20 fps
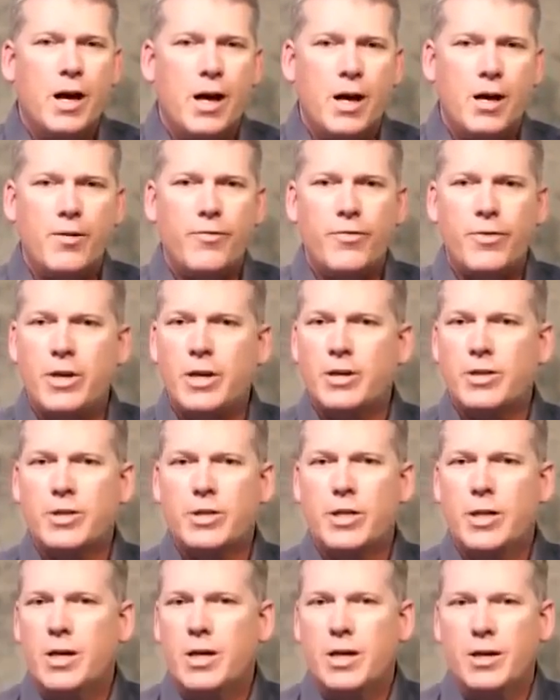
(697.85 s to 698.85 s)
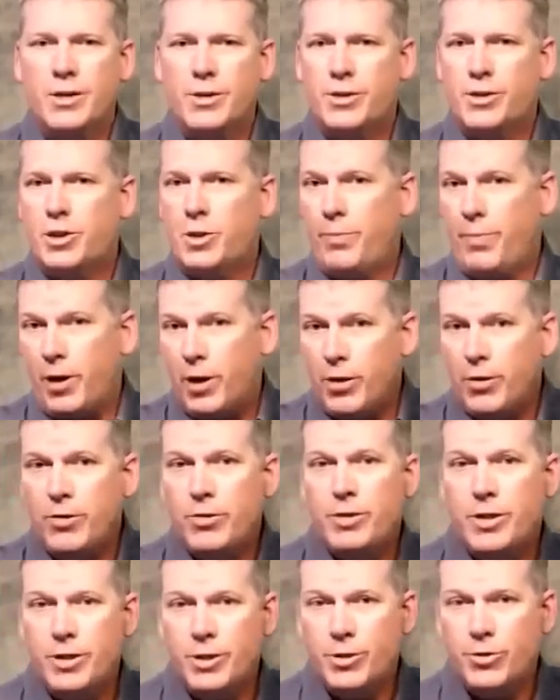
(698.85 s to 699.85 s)
of this
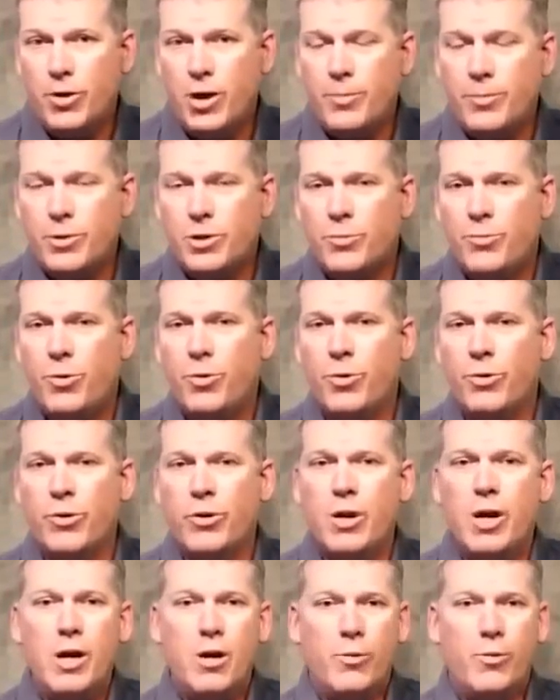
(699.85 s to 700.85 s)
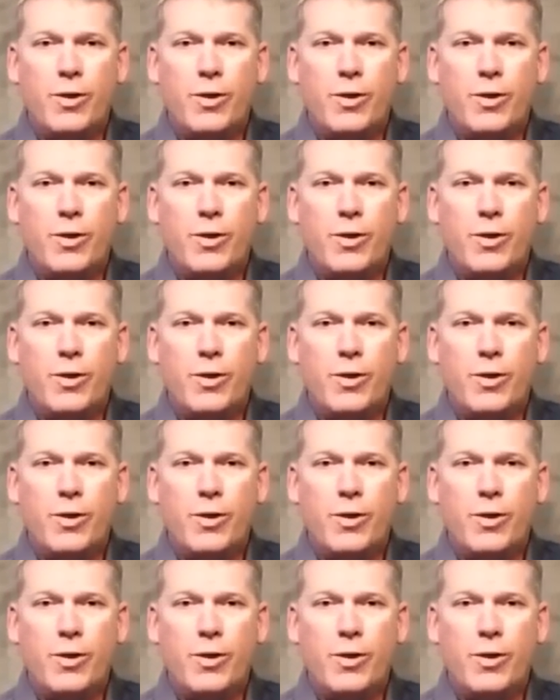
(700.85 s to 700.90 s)
supposed Trump supporter